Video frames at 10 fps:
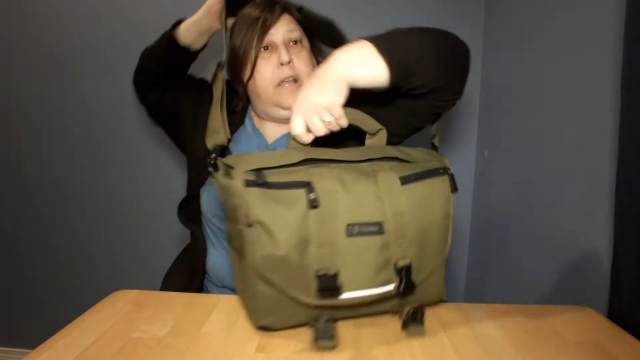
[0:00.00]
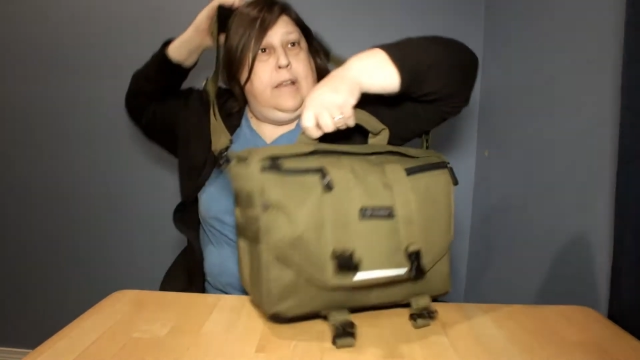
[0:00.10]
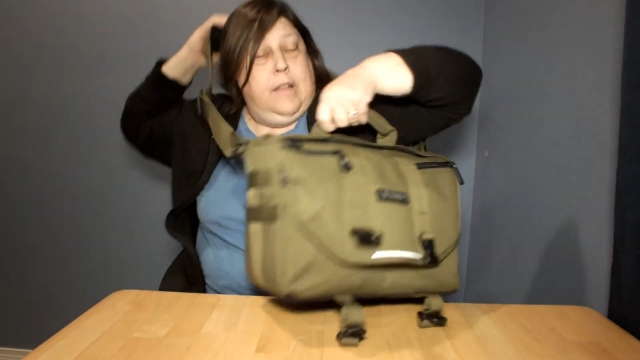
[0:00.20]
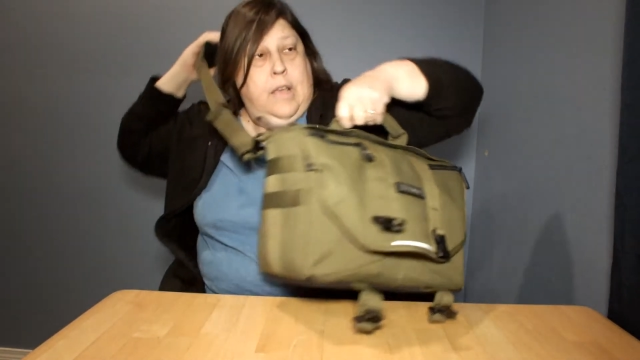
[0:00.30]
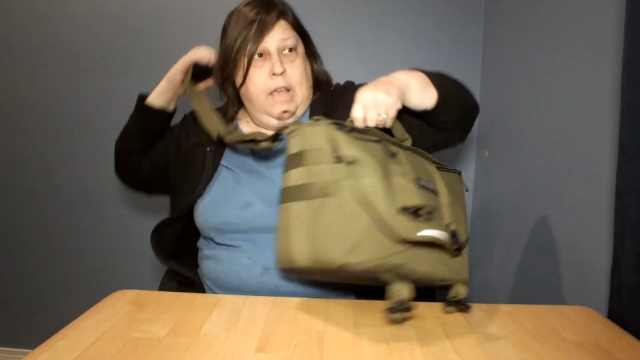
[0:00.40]

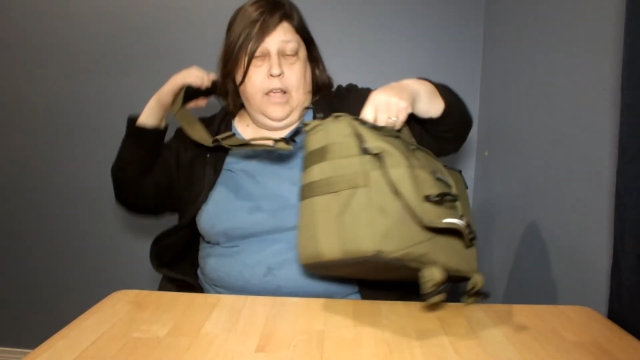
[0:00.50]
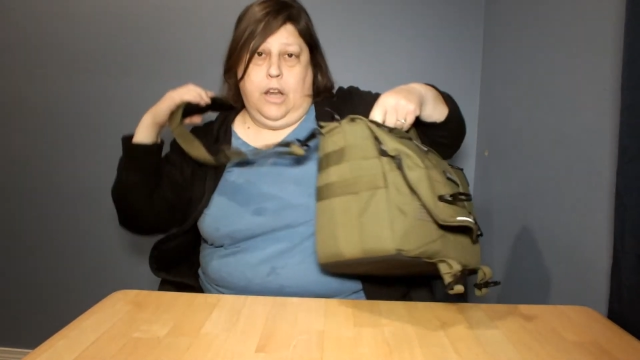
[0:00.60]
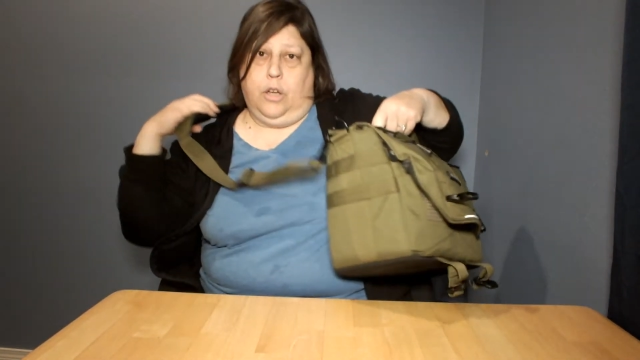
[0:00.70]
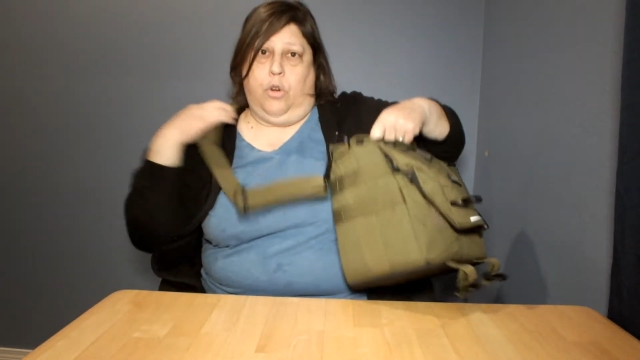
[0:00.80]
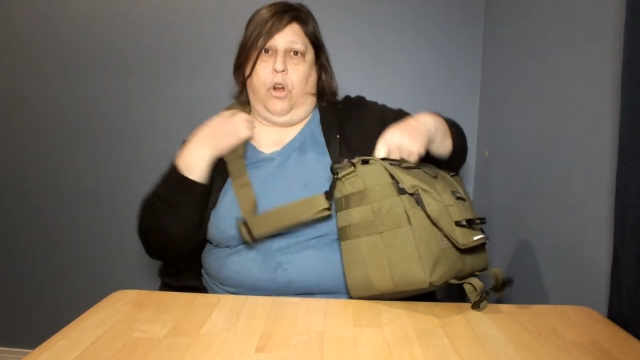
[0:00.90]
it
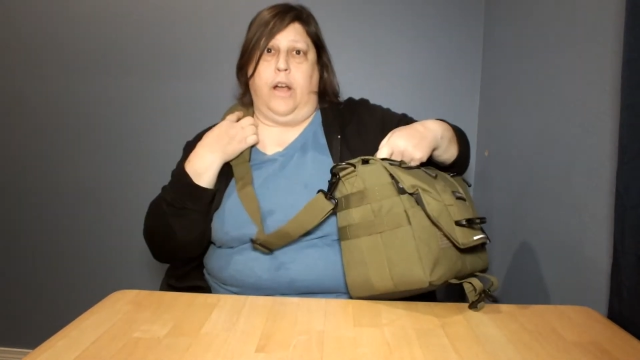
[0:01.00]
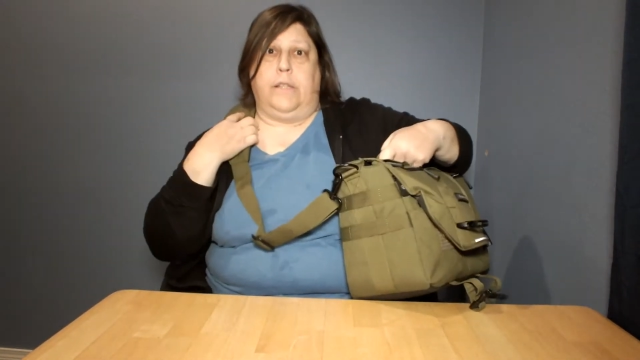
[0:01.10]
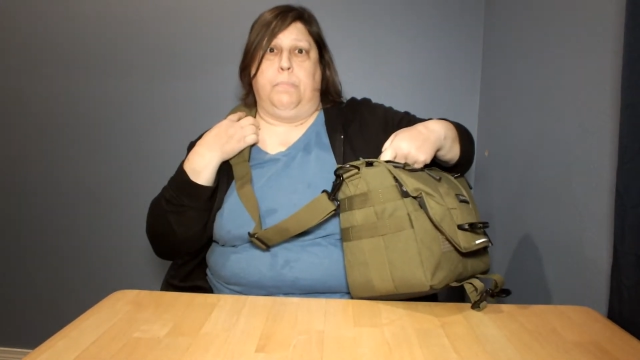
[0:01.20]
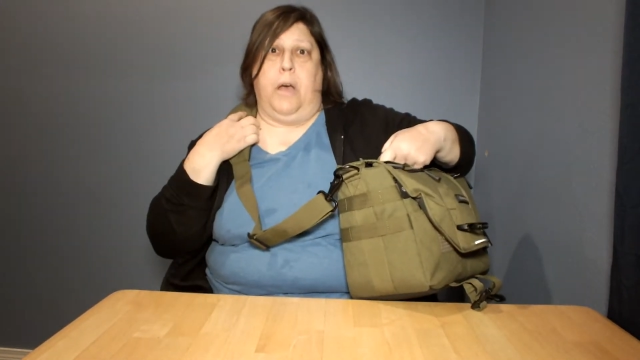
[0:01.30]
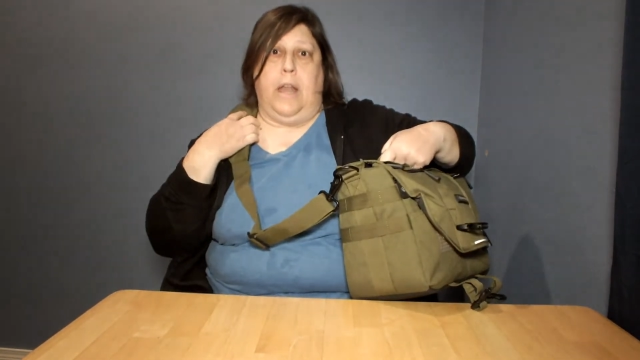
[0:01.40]
in a
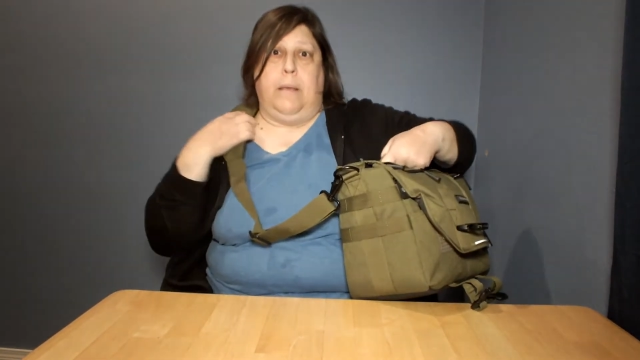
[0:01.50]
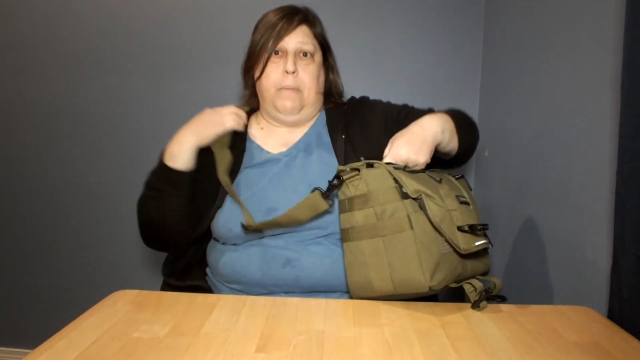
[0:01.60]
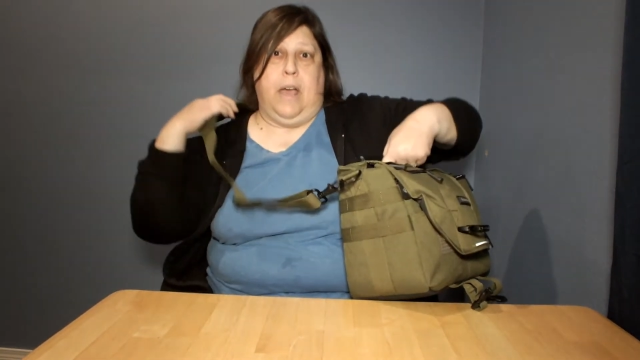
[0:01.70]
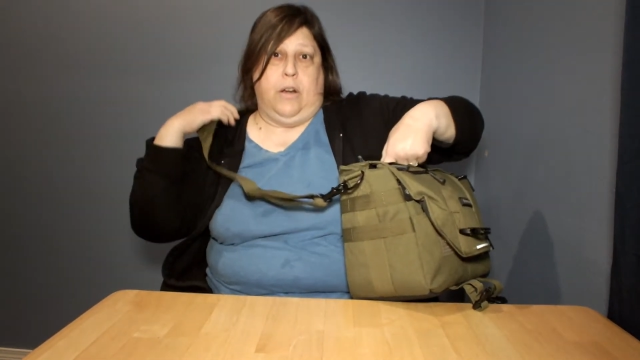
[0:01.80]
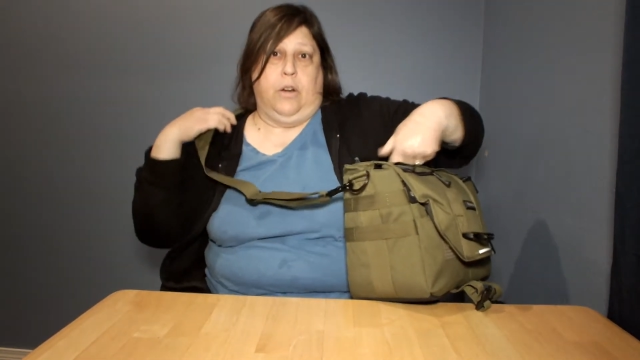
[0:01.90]
cross-body
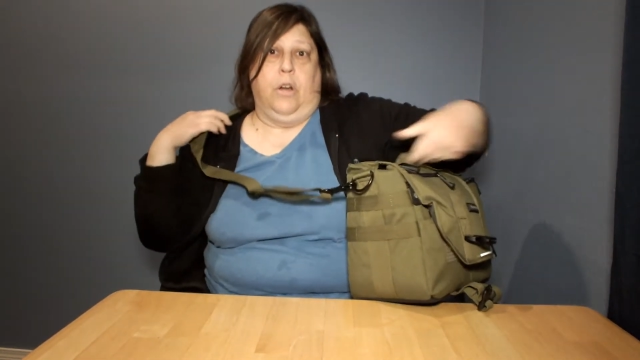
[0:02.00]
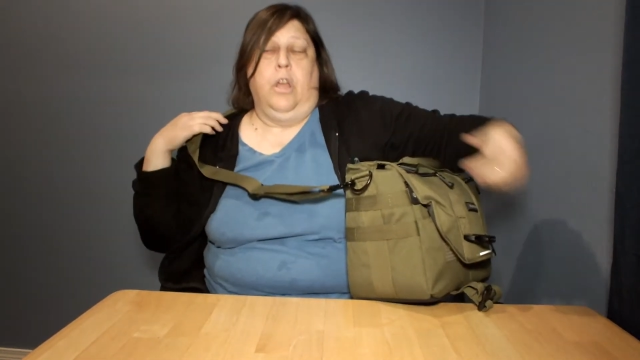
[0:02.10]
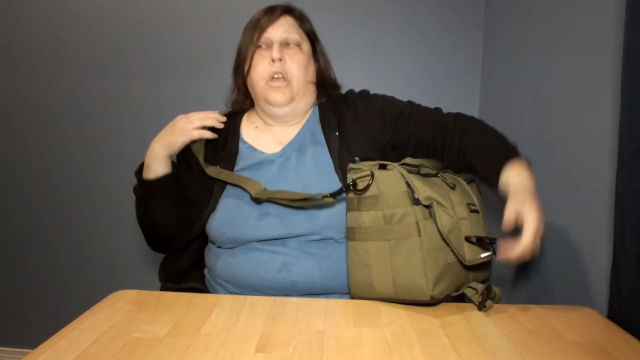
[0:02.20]
manner